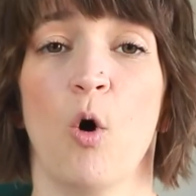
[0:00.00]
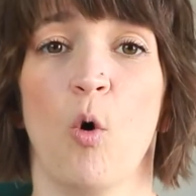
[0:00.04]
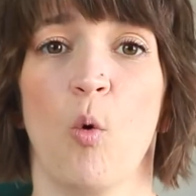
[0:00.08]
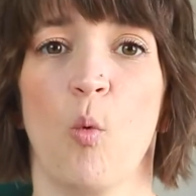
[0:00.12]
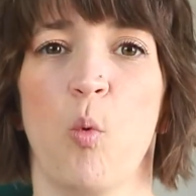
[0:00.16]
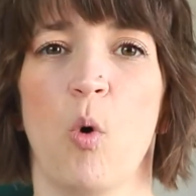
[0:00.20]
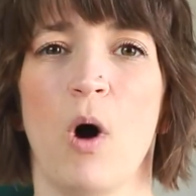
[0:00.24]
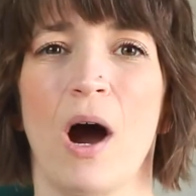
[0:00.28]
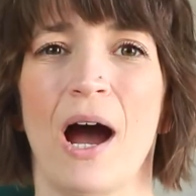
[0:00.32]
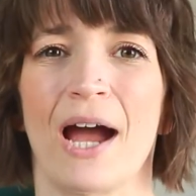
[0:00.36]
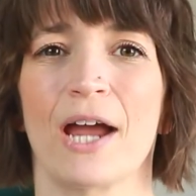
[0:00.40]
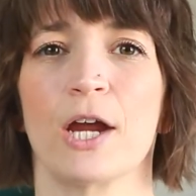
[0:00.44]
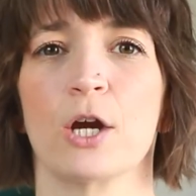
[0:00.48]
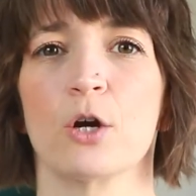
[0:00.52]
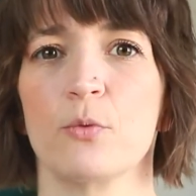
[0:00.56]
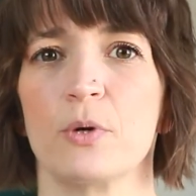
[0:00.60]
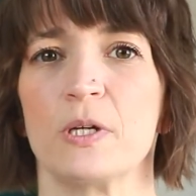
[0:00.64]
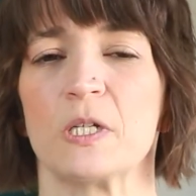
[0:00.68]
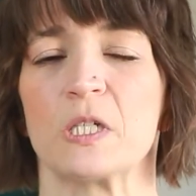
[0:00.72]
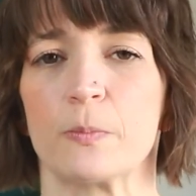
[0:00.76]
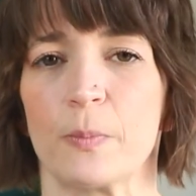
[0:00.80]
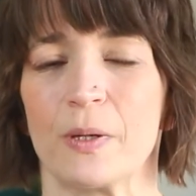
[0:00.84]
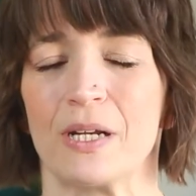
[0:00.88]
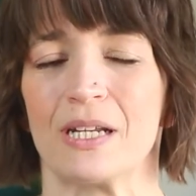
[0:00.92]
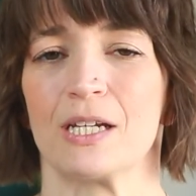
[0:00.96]
why are we
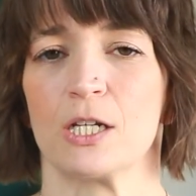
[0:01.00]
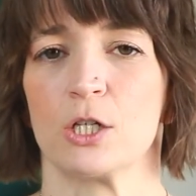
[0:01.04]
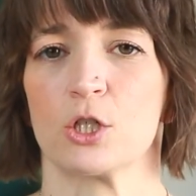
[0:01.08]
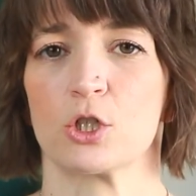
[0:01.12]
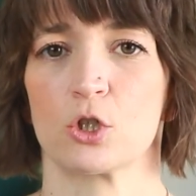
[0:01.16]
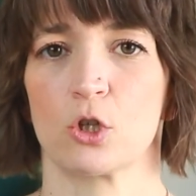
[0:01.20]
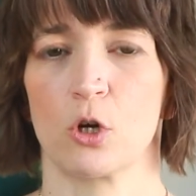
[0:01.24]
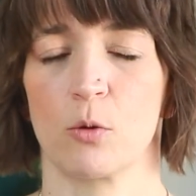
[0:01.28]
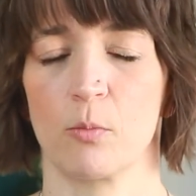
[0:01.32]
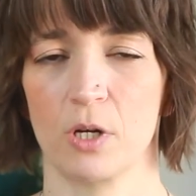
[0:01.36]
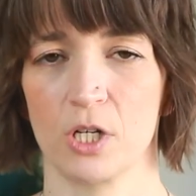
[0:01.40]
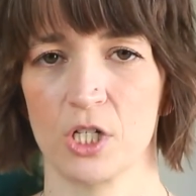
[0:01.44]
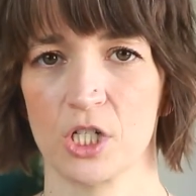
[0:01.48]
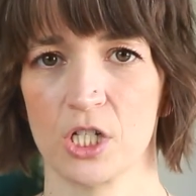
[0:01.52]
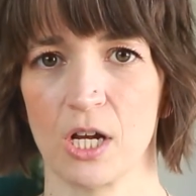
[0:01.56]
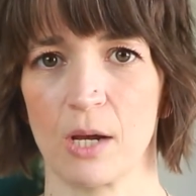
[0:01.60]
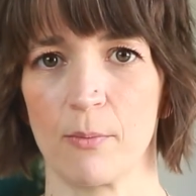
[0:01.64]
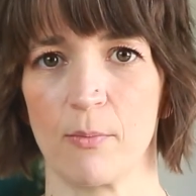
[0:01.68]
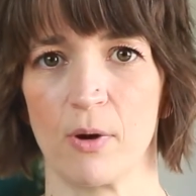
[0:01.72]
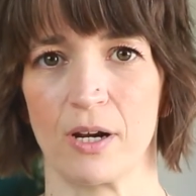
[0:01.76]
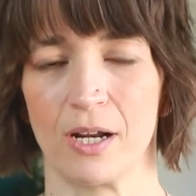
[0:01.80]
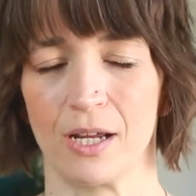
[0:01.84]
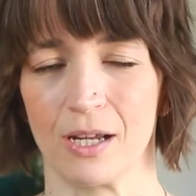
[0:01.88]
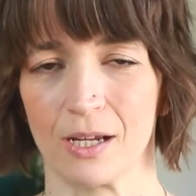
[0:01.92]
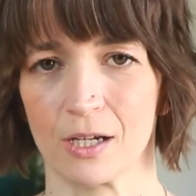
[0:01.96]
spending so much
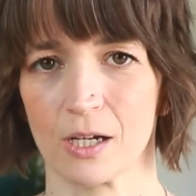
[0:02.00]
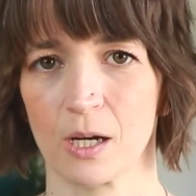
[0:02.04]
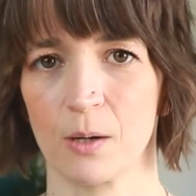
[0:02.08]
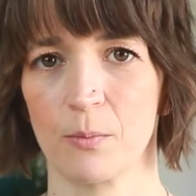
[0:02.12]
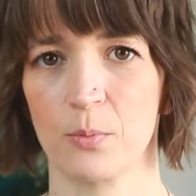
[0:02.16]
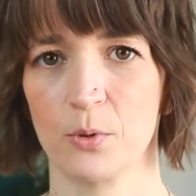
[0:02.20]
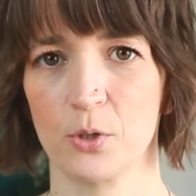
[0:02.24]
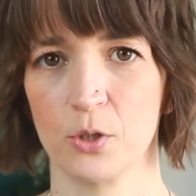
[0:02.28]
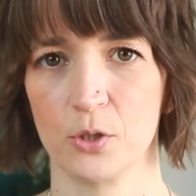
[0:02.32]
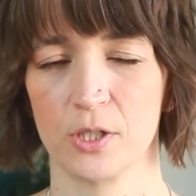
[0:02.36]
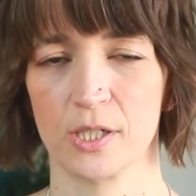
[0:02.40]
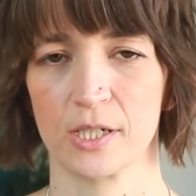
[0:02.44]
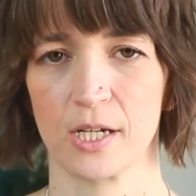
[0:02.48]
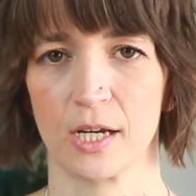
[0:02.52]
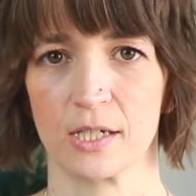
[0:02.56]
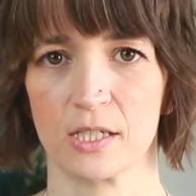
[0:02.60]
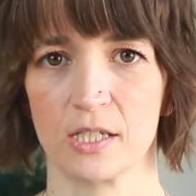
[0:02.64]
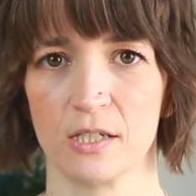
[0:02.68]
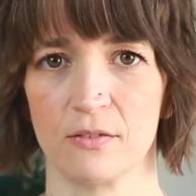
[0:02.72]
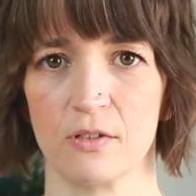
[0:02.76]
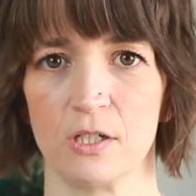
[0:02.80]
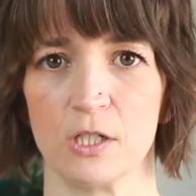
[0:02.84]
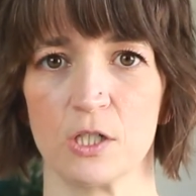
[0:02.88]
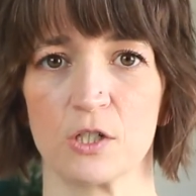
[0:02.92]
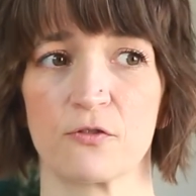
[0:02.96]
time on income producing
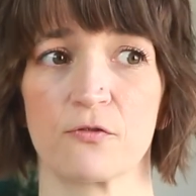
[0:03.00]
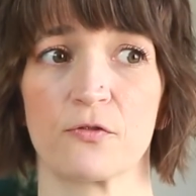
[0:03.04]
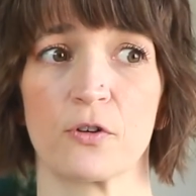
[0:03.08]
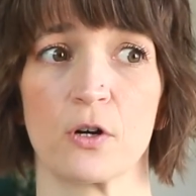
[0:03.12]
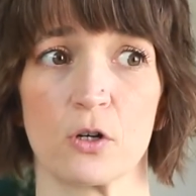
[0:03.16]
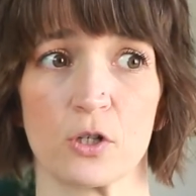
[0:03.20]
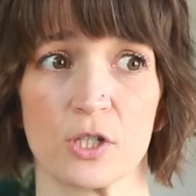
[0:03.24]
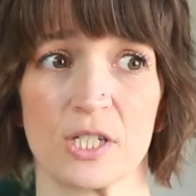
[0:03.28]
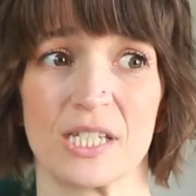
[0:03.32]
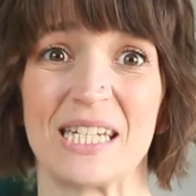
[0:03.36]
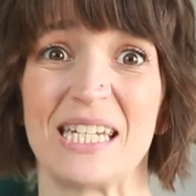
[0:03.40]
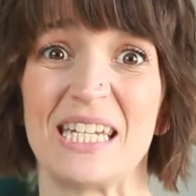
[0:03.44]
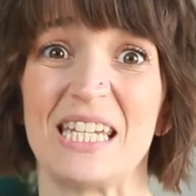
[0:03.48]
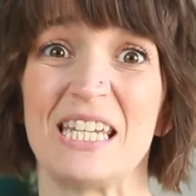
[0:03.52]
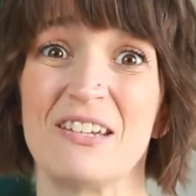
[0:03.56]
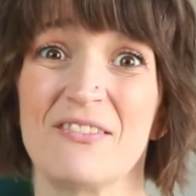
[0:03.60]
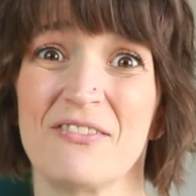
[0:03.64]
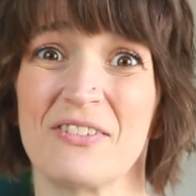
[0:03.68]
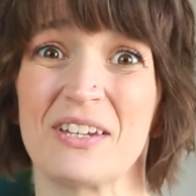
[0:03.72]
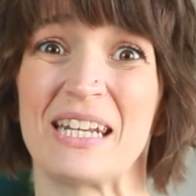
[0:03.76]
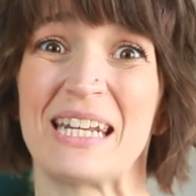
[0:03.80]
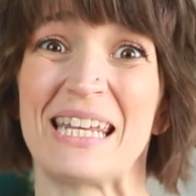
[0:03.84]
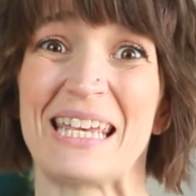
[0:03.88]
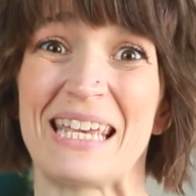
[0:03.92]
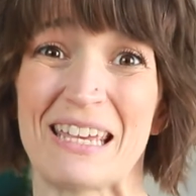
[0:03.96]
activities first,
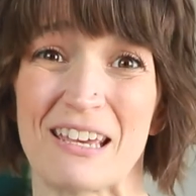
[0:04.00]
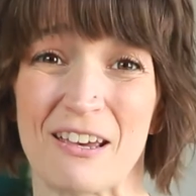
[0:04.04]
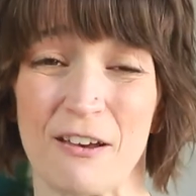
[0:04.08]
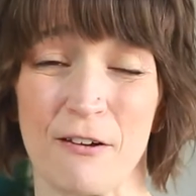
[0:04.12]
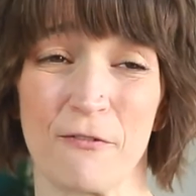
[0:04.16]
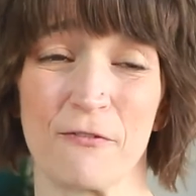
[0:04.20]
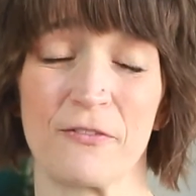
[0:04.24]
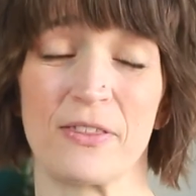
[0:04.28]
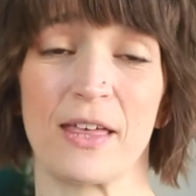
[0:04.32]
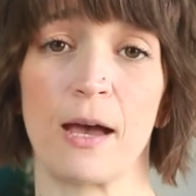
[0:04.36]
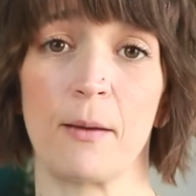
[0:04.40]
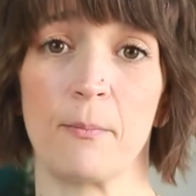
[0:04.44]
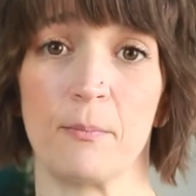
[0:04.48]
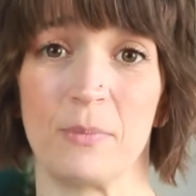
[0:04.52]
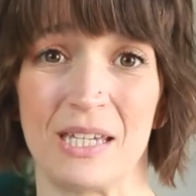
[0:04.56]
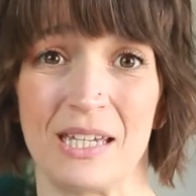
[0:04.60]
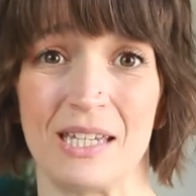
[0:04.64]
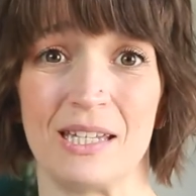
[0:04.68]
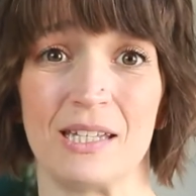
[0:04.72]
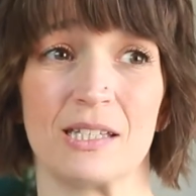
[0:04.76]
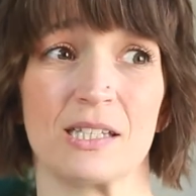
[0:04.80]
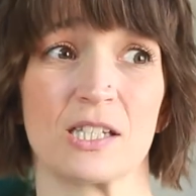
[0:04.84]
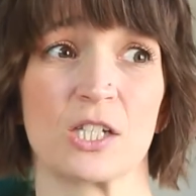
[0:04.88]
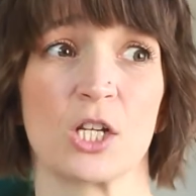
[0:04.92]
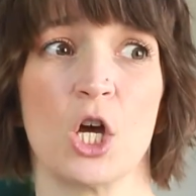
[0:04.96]
even if that
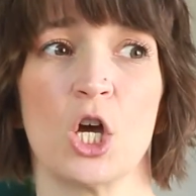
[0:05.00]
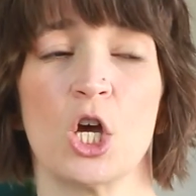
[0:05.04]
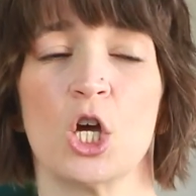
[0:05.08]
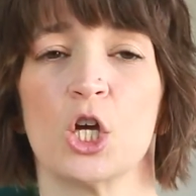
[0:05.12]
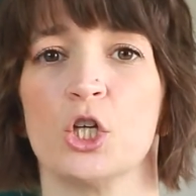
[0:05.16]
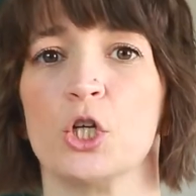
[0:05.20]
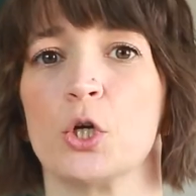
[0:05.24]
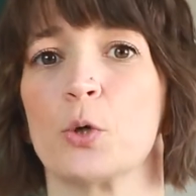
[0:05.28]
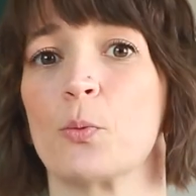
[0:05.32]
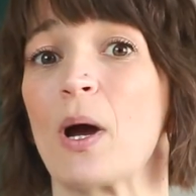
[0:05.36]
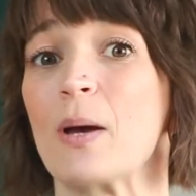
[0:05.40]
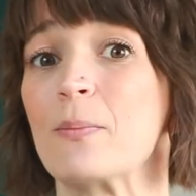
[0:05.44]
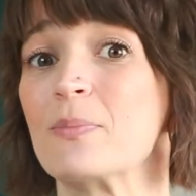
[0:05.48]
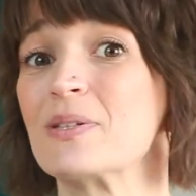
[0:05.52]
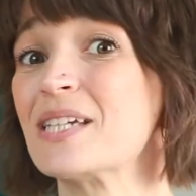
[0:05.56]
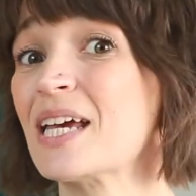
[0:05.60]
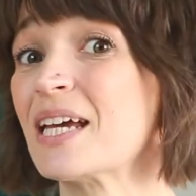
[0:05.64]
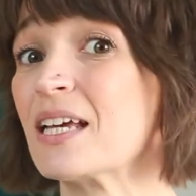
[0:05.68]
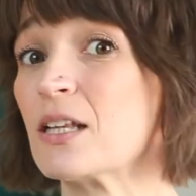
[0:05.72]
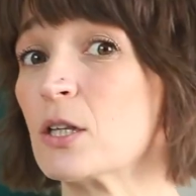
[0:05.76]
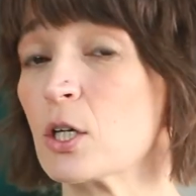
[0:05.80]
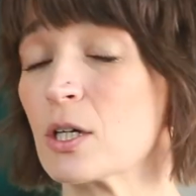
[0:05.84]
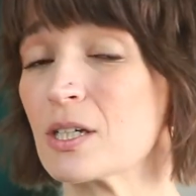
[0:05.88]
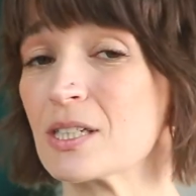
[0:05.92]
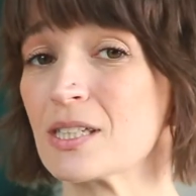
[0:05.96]
means your
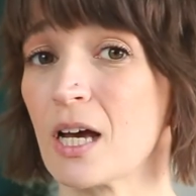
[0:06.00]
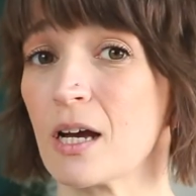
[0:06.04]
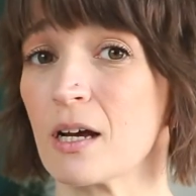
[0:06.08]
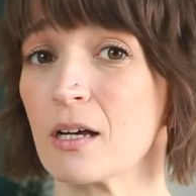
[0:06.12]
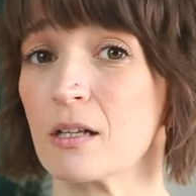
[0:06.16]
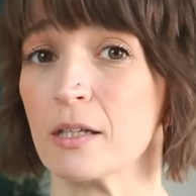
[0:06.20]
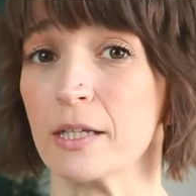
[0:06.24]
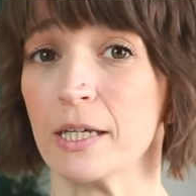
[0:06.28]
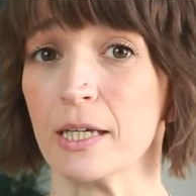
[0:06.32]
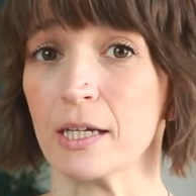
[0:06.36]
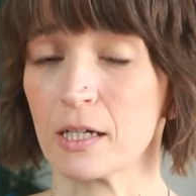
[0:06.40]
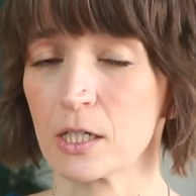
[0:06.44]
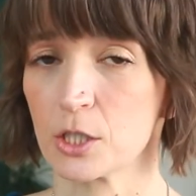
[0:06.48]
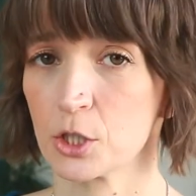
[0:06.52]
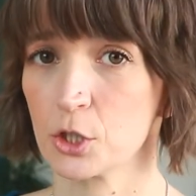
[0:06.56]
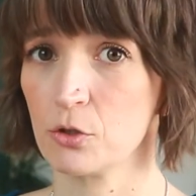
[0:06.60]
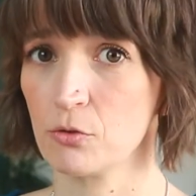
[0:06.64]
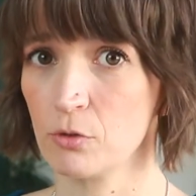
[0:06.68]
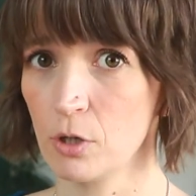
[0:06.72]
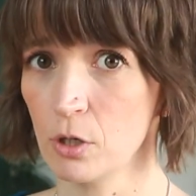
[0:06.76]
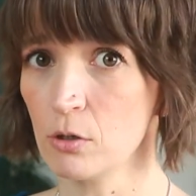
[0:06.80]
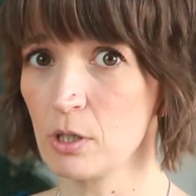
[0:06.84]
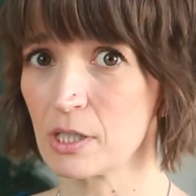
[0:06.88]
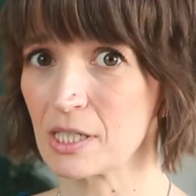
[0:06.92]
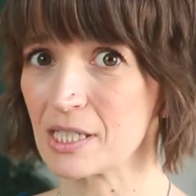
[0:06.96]
website looks ugly? Because you
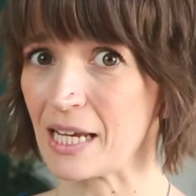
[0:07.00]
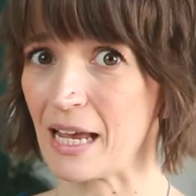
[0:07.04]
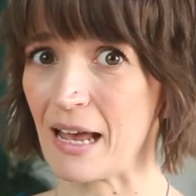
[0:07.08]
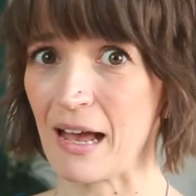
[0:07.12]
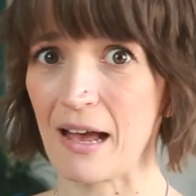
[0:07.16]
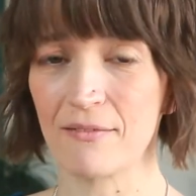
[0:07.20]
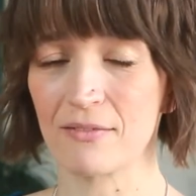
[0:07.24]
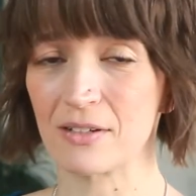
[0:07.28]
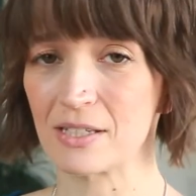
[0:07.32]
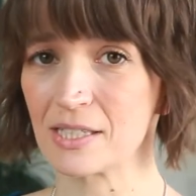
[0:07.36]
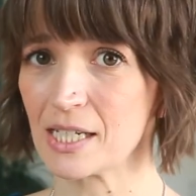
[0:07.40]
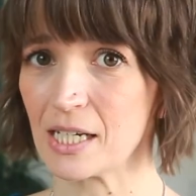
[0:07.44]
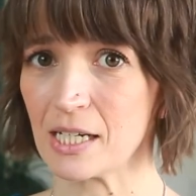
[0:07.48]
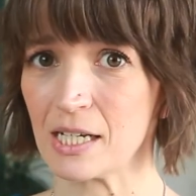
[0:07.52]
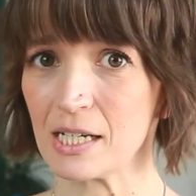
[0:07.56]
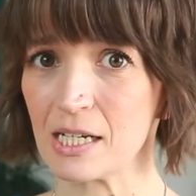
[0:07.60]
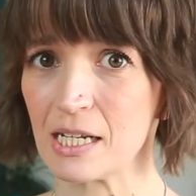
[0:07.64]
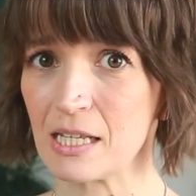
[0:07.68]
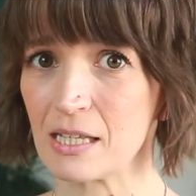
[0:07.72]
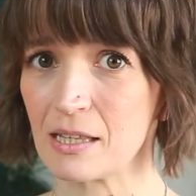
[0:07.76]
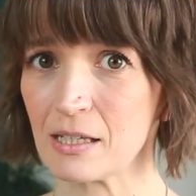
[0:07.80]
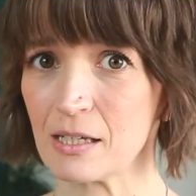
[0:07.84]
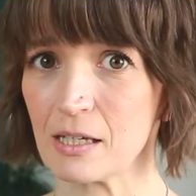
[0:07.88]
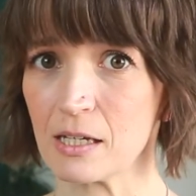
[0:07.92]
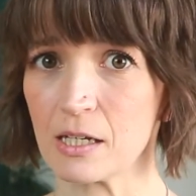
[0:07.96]
notice I haven't said
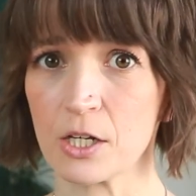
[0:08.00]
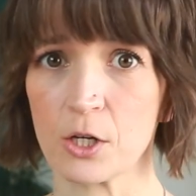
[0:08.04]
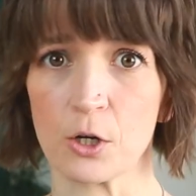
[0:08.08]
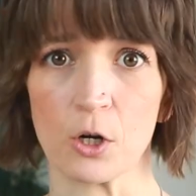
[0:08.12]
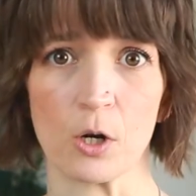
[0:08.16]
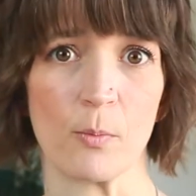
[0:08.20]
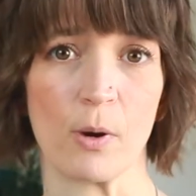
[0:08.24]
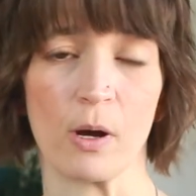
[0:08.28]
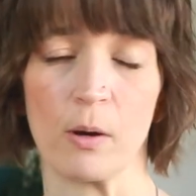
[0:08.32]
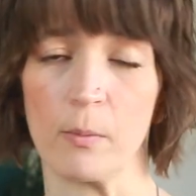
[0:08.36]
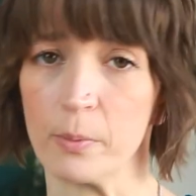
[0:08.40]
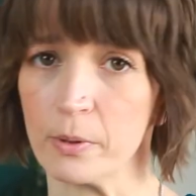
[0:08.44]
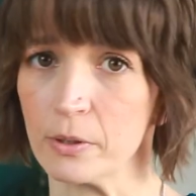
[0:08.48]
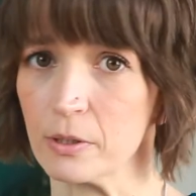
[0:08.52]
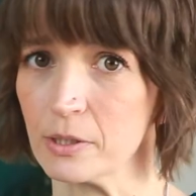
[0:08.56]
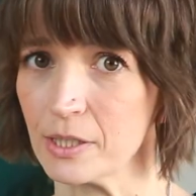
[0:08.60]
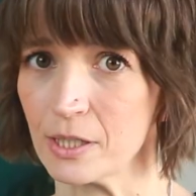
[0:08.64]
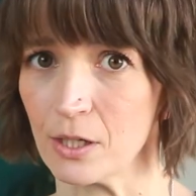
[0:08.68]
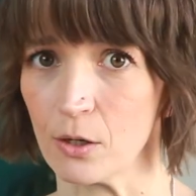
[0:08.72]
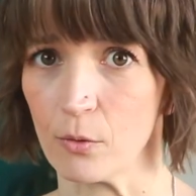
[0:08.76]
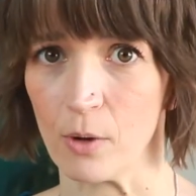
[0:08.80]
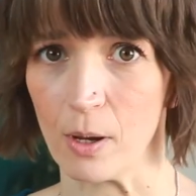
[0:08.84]
anything in here about building a